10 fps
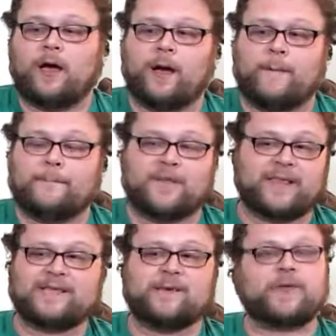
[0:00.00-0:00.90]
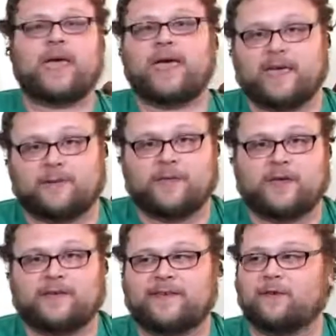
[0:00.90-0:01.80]
But that's okay,
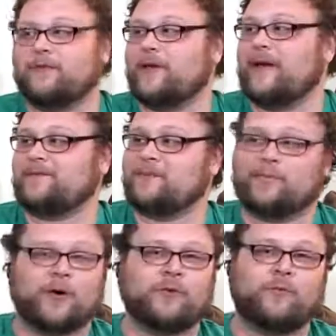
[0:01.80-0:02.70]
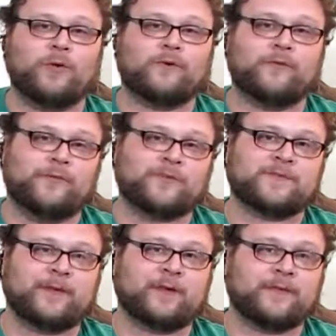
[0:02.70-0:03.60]
because they'll have to burn 1 removal
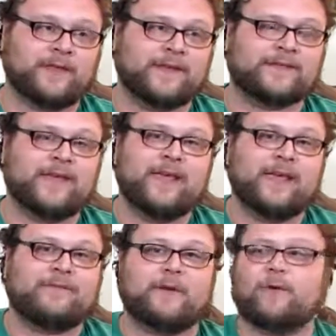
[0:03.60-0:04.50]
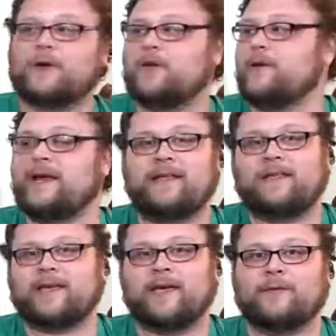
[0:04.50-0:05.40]
spell on this if they want to do
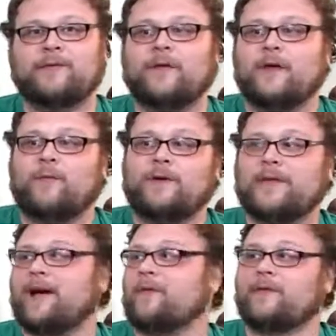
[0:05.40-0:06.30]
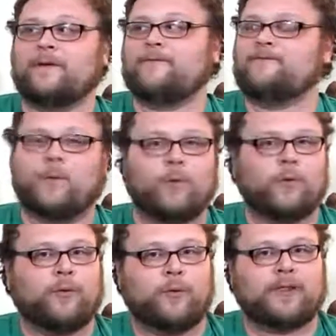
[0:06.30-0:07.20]
anything else without a
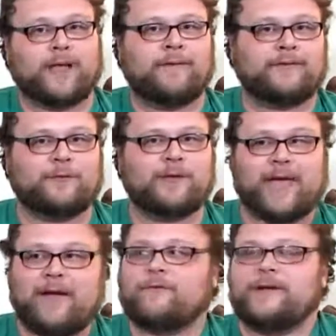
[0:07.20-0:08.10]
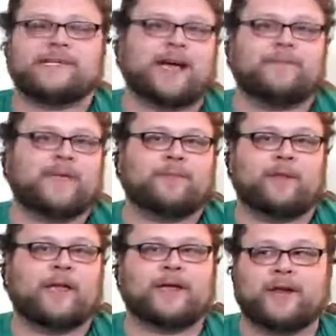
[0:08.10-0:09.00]
4-point life swing every time they
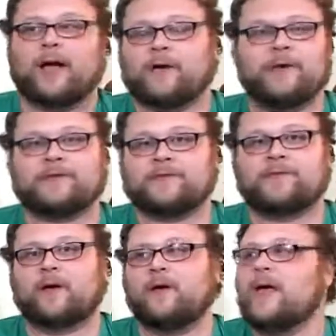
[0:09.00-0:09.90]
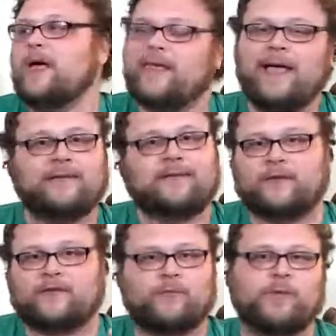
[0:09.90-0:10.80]
play a non-creature spell. That's
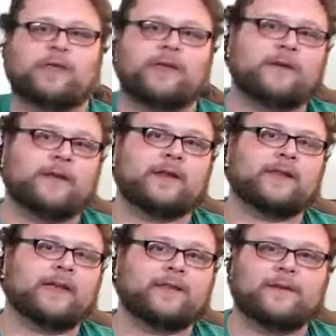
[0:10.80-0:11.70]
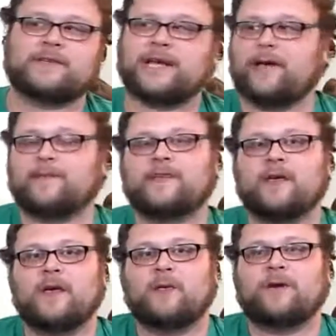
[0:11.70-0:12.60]
just really good, and like there are times
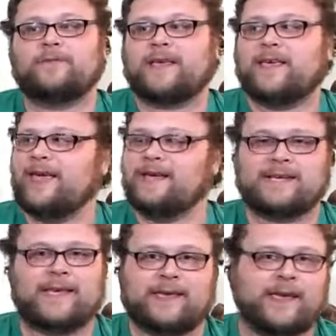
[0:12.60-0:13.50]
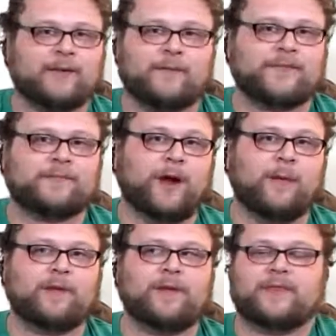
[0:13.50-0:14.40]
when if they can't take care of this
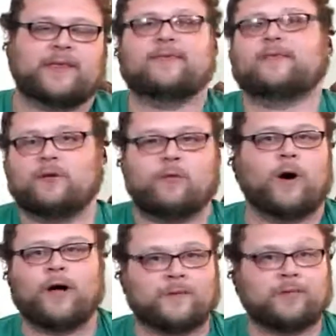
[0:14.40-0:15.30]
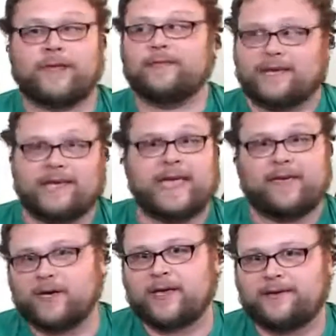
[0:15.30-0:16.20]
properly but they still want to play the
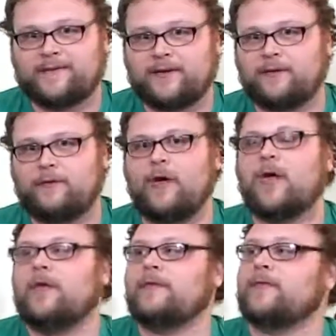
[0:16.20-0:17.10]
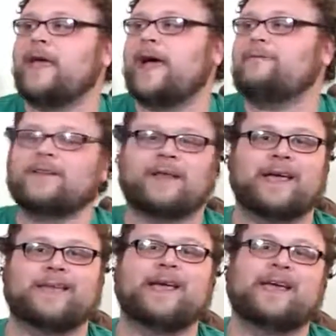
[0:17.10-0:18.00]
game against you, then they have to
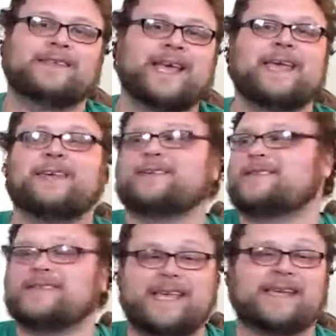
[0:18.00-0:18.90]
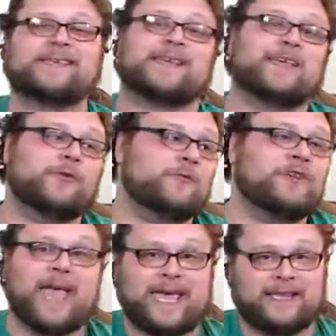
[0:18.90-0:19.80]
like take 6 and you
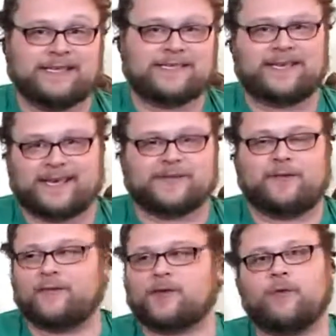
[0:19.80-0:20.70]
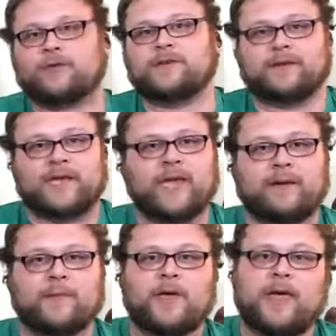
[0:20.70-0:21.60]
gain 6 over the course of the
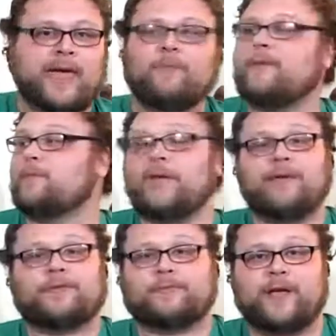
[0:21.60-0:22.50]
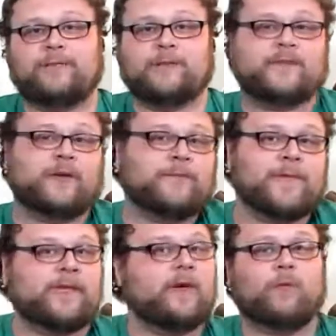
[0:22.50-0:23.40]
game. And we're playing 3 of them, so if
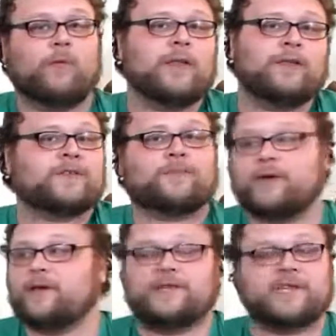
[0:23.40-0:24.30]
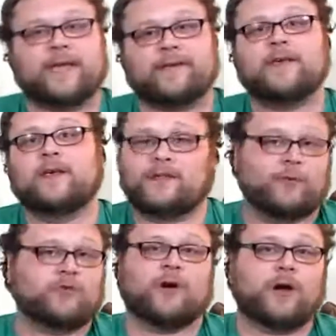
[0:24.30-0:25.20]
they kill 1, there's a pretty good chance that
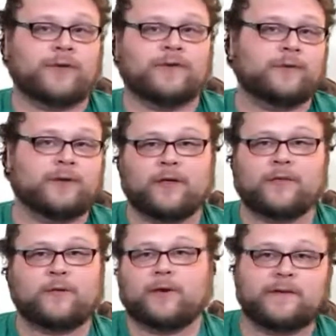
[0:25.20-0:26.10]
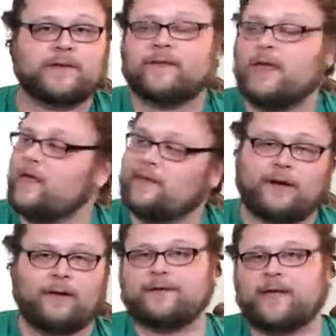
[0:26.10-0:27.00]
we'll draw into another one. Just, this
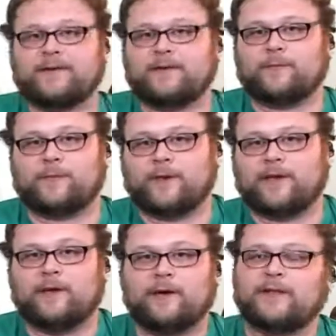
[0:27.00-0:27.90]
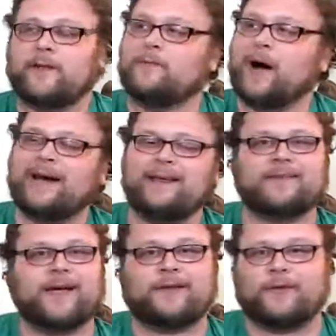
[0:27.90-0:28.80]
card is actually really good, and the
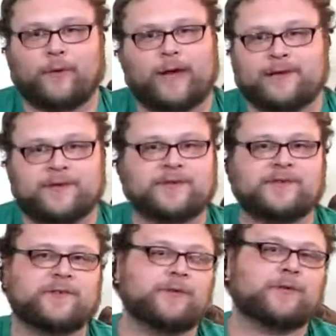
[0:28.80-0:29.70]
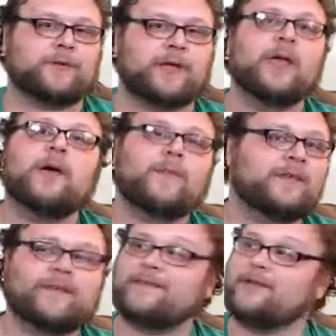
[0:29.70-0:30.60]
body's not great at just 2/3, but
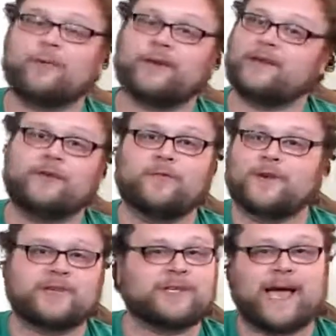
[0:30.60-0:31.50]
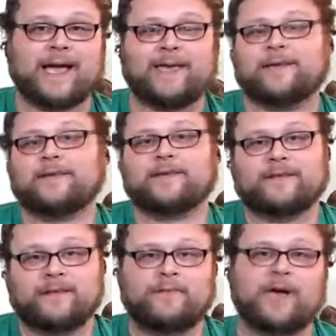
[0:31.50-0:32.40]
this isn't going to do much attacking. It's going to
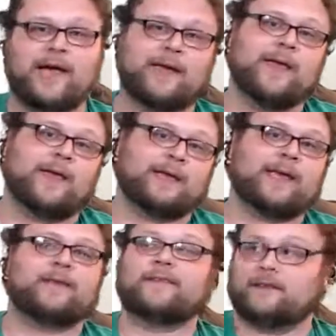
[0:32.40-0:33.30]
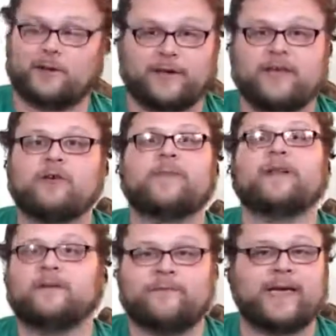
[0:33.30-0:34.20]
sit back and gain us a little
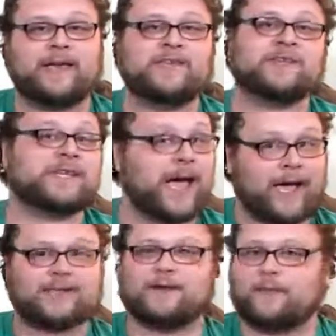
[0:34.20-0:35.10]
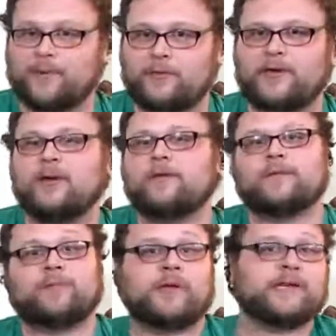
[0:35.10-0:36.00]
incremental advantage and tax our opponent
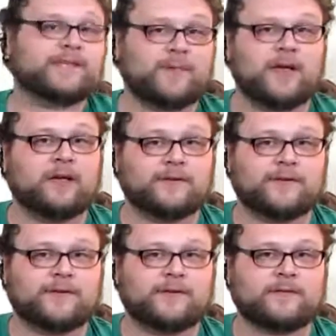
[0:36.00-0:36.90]
for playing spells.